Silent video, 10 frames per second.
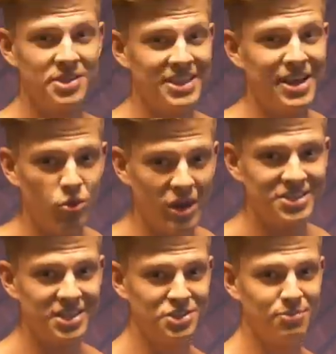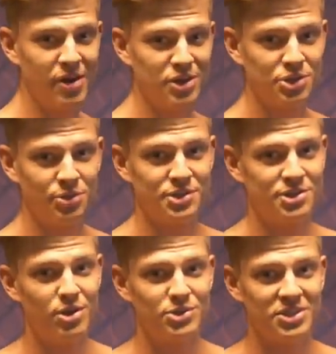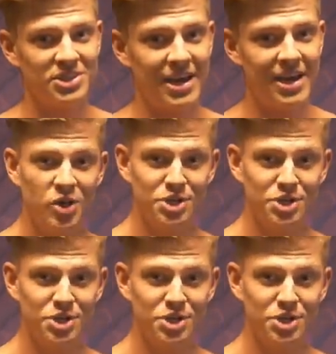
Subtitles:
Because then the waist gets small, your shoulders go to the side,